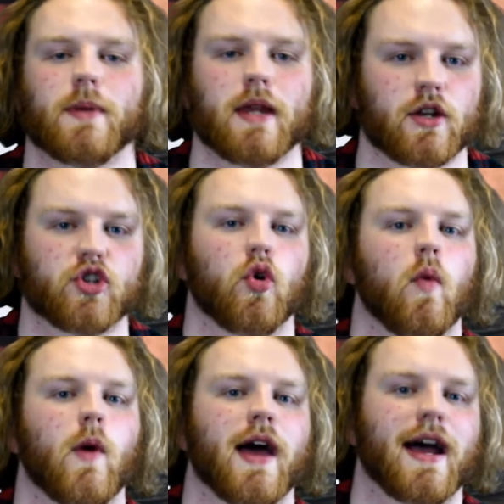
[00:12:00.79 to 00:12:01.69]
in a
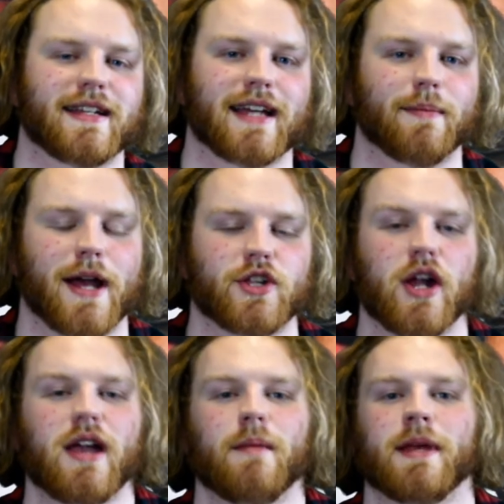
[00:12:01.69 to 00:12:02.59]
2-on-1 handicap match,
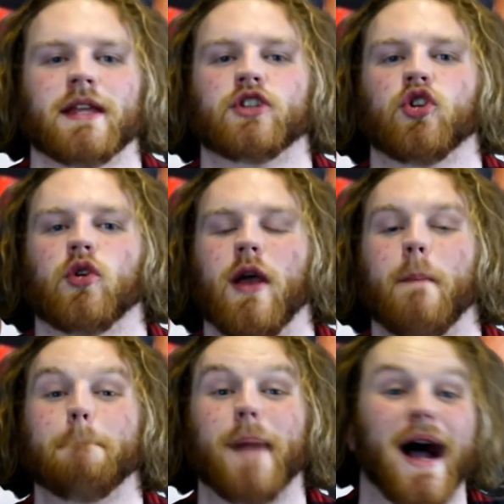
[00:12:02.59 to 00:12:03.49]
meaning the two are now
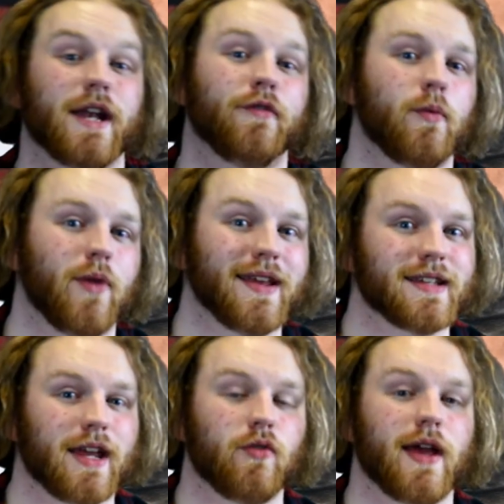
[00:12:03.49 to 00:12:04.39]
banned from ringside
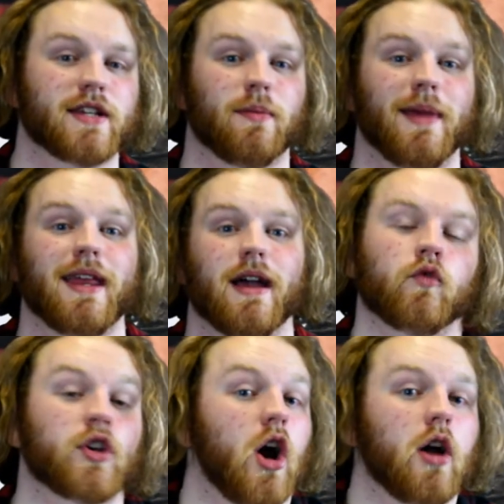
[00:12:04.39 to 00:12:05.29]
at WrestleMania.
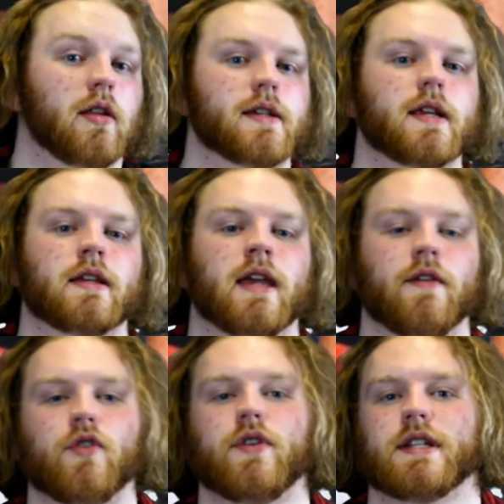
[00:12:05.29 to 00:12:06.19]
Regardless,
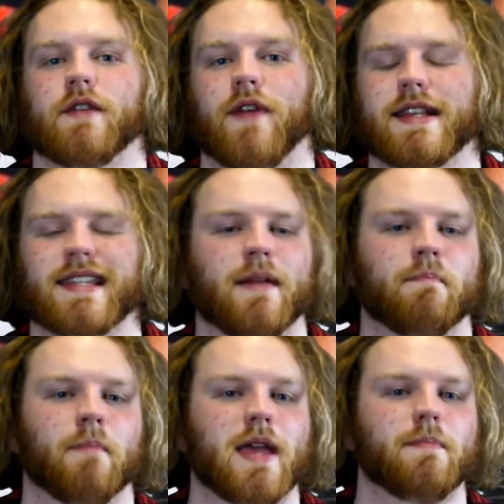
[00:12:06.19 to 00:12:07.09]
given recent events, it
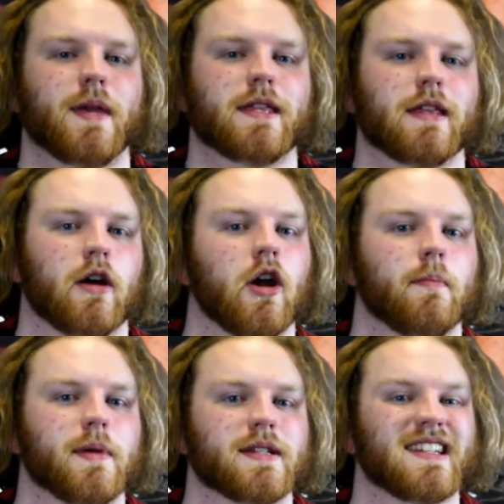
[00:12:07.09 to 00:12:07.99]
might be that the Hurt
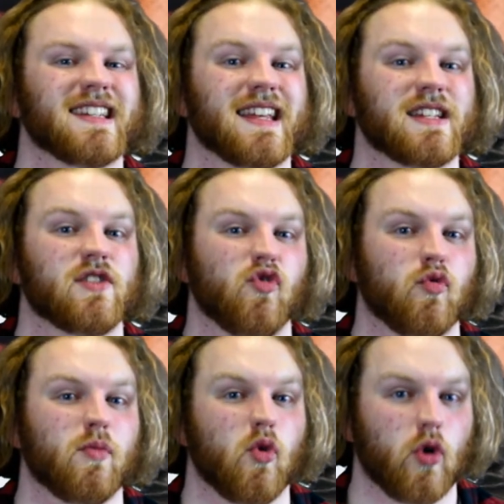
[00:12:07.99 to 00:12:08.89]
Business is no
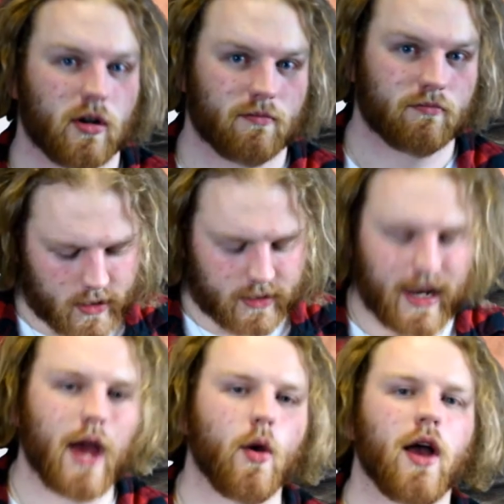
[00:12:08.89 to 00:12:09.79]
more.
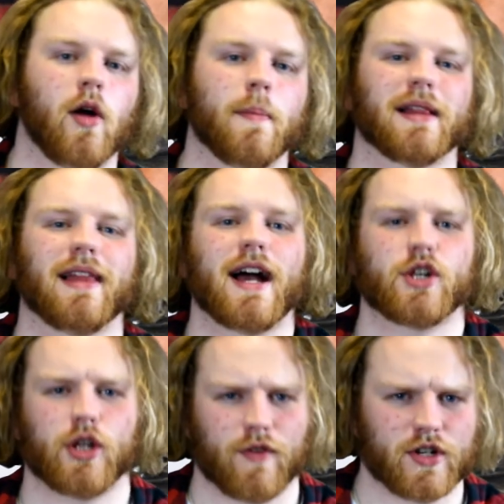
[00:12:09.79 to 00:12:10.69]
Now it'll be
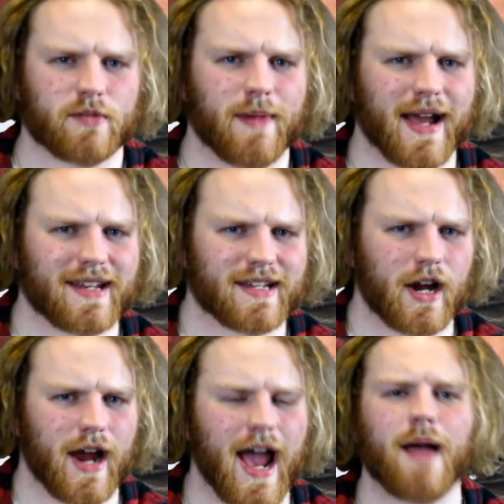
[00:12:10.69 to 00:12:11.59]
Lashley versus
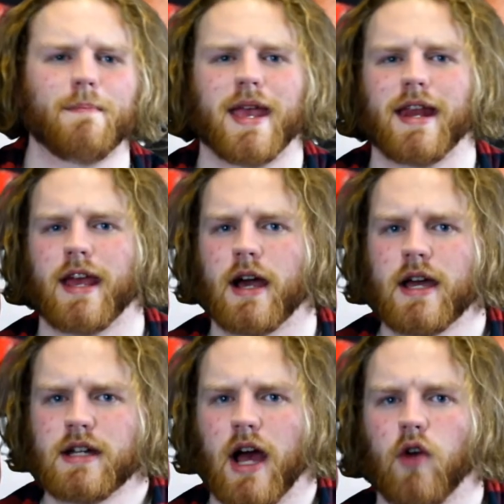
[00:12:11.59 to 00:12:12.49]
McIntyre at Mania,
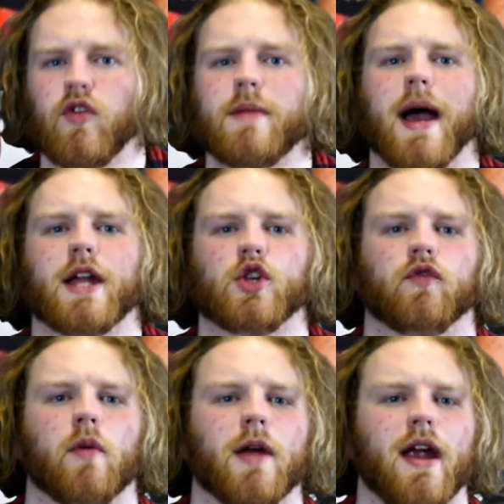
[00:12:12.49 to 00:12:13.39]
a rematch
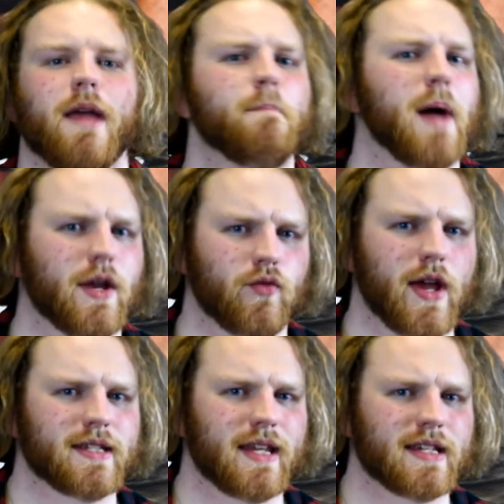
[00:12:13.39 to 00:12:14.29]
from their Impact
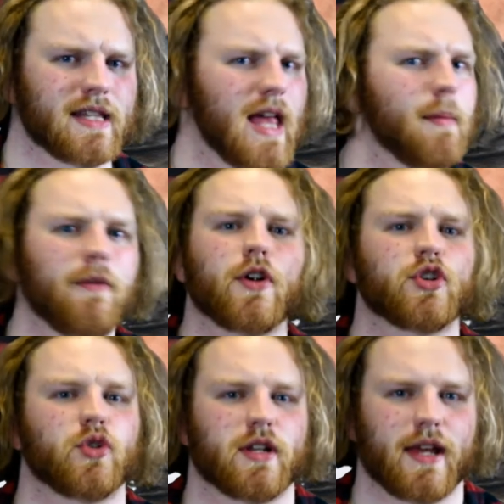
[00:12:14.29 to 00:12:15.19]
Wrestling
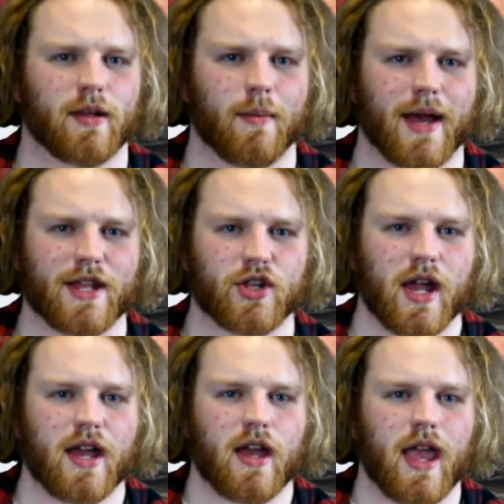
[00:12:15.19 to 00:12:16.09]
Slammiversary title match
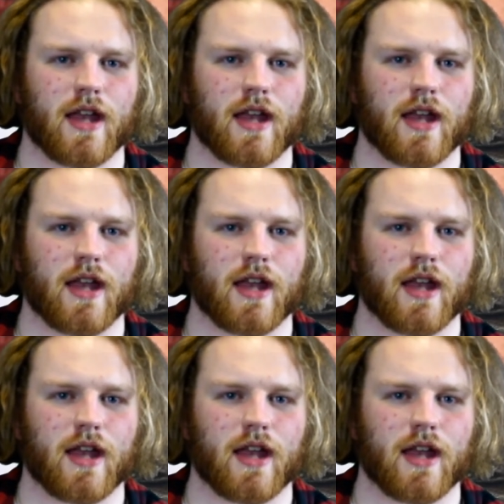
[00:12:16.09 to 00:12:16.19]
in